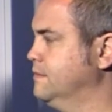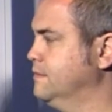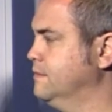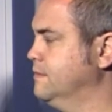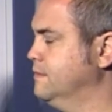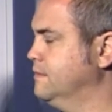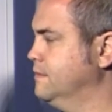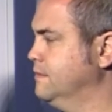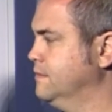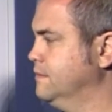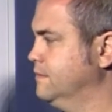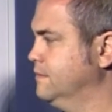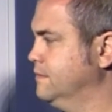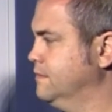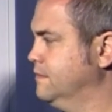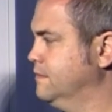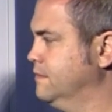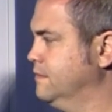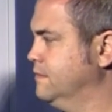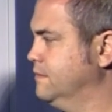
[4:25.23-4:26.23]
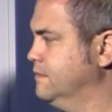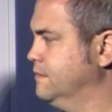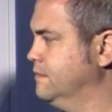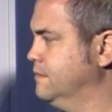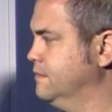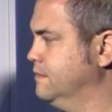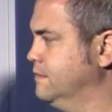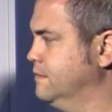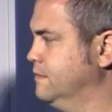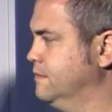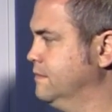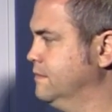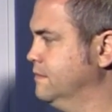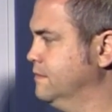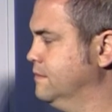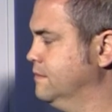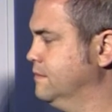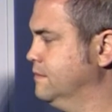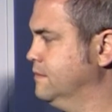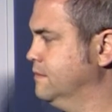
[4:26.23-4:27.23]

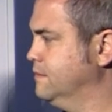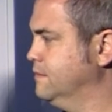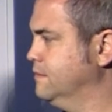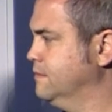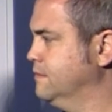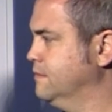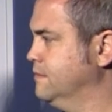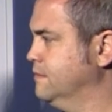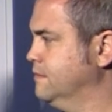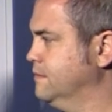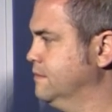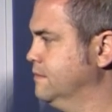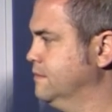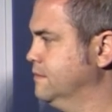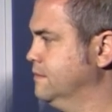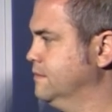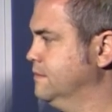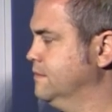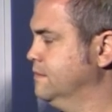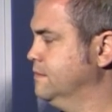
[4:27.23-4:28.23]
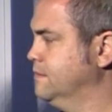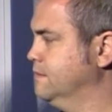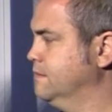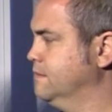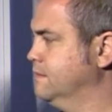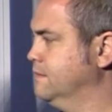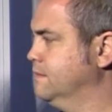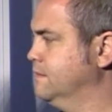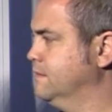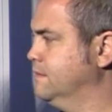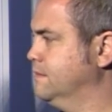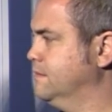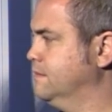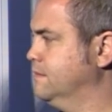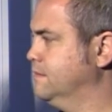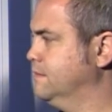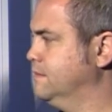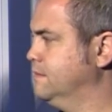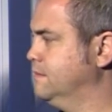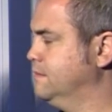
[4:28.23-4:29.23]

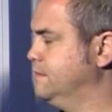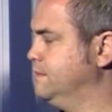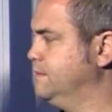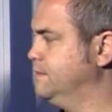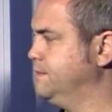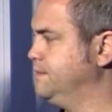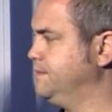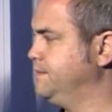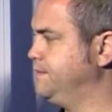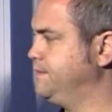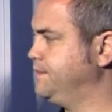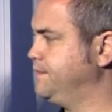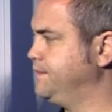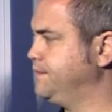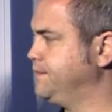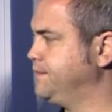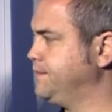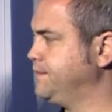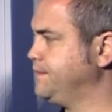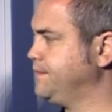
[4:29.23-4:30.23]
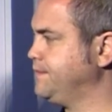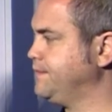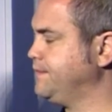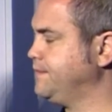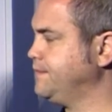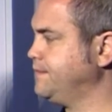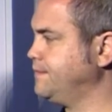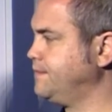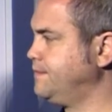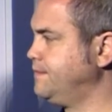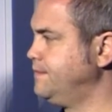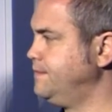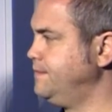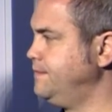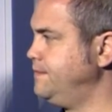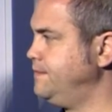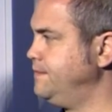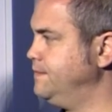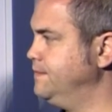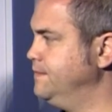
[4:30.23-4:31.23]

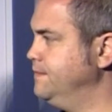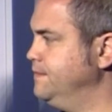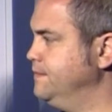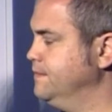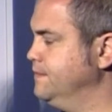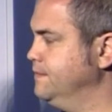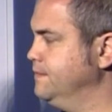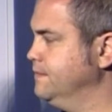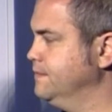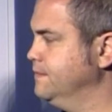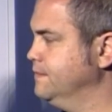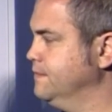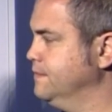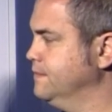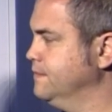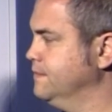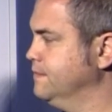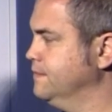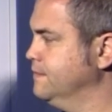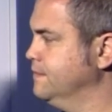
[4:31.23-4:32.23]
(not speaking)